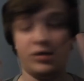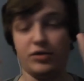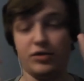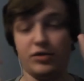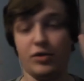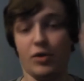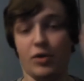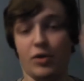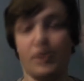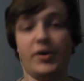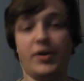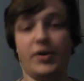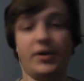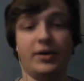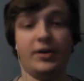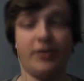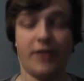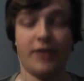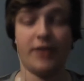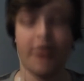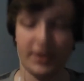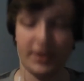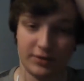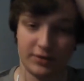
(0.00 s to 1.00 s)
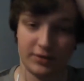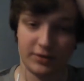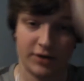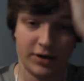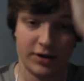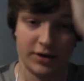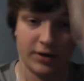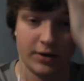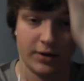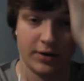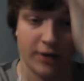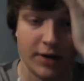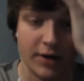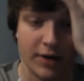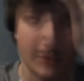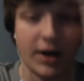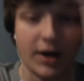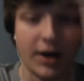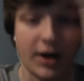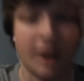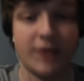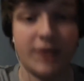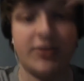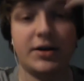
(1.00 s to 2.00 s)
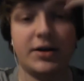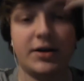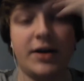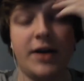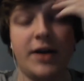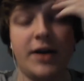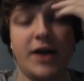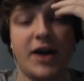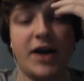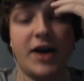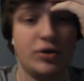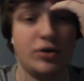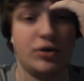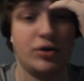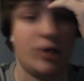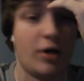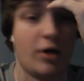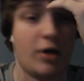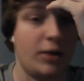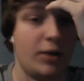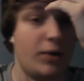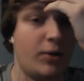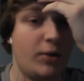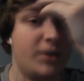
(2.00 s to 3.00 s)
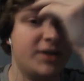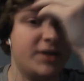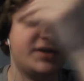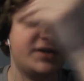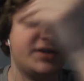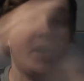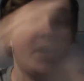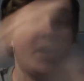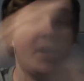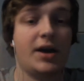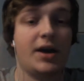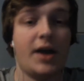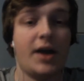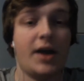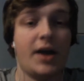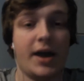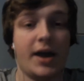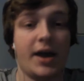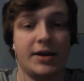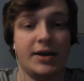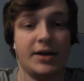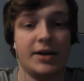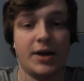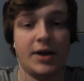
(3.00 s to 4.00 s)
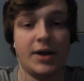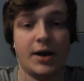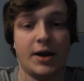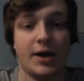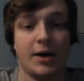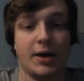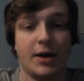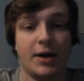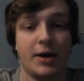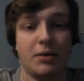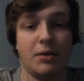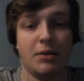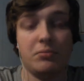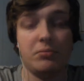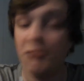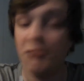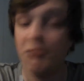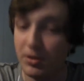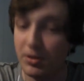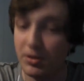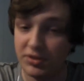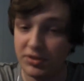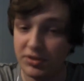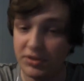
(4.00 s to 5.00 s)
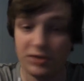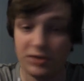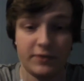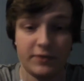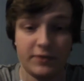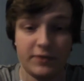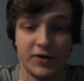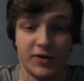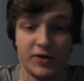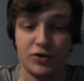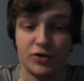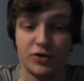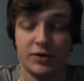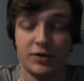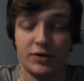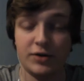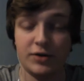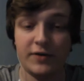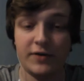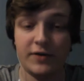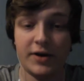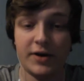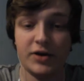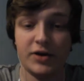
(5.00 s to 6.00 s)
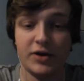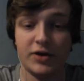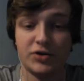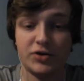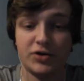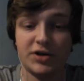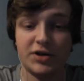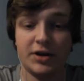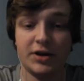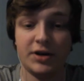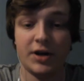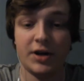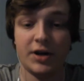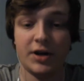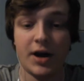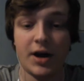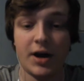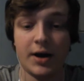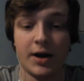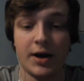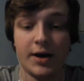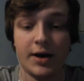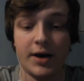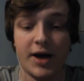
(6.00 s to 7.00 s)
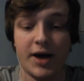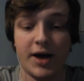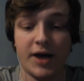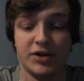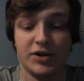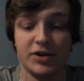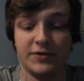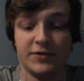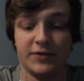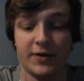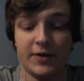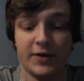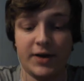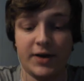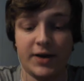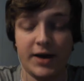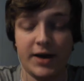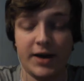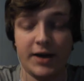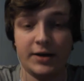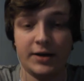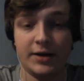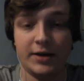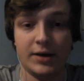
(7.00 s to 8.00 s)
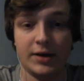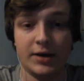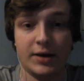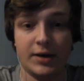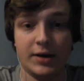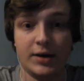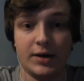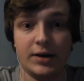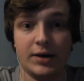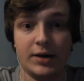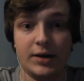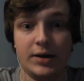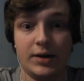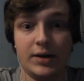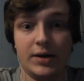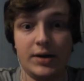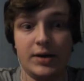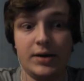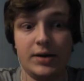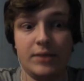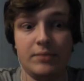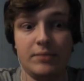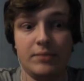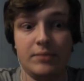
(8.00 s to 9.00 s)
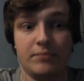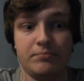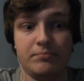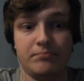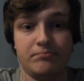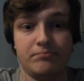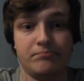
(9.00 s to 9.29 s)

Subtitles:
throwing like a ton at you all at once, and it was still visually very interesting. I just felt like the